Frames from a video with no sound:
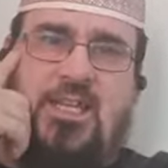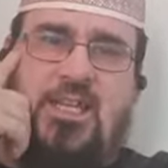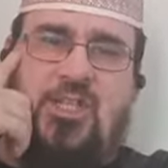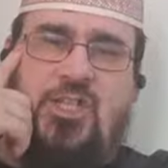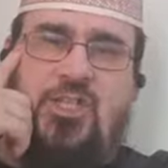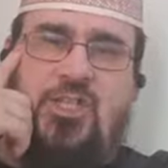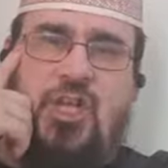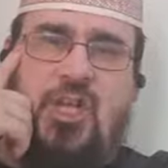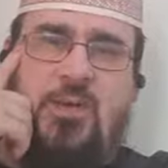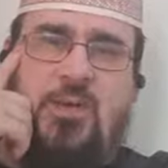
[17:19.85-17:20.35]

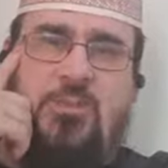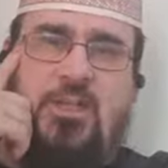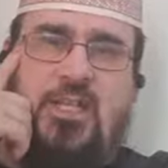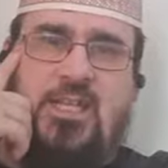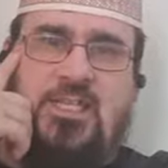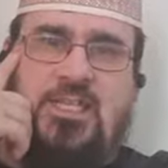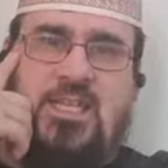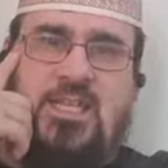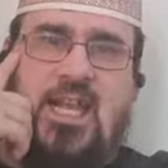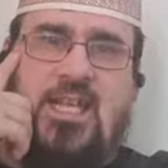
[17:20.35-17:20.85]
in Germany
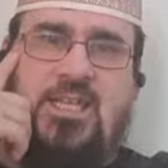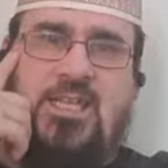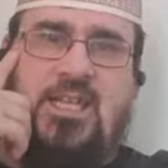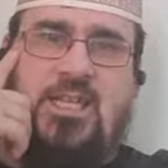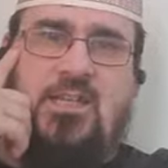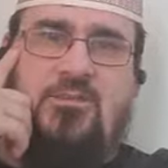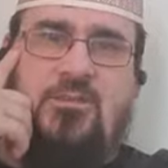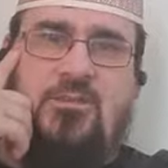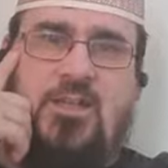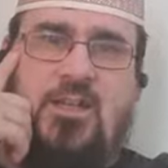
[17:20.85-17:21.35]
and
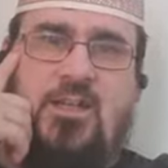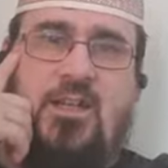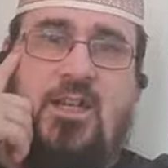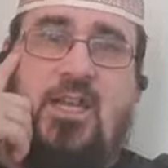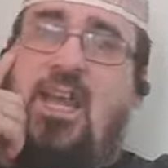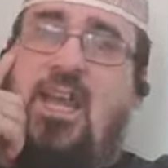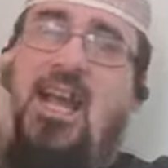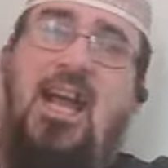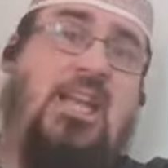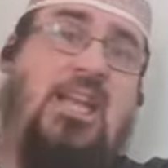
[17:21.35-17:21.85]
Scandinavia,
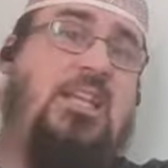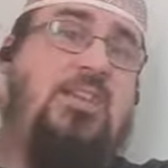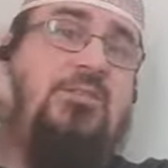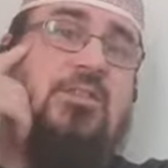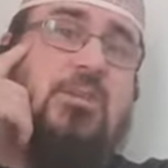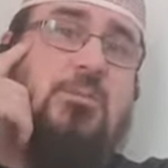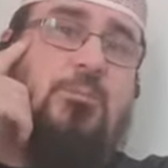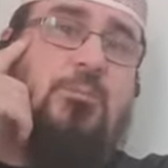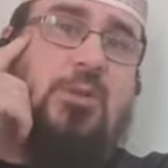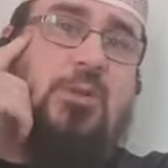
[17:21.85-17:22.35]
and
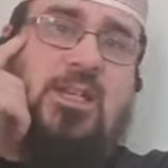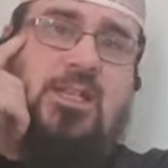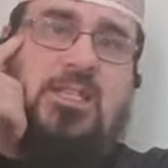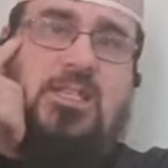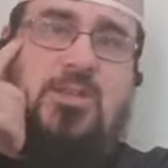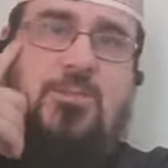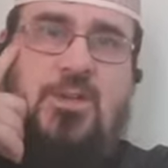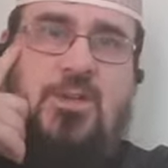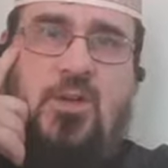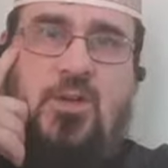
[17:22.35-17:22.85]
even in Britain,
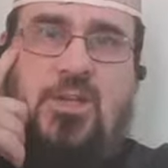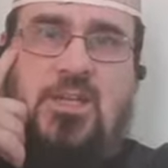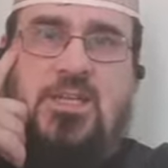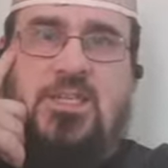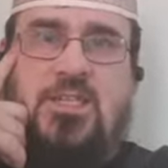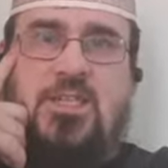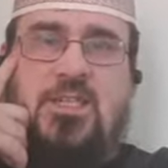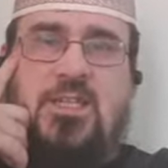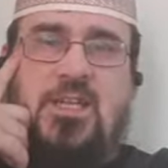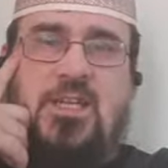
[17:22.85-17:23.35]
to be
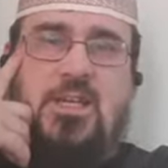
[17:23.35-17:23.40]
honest.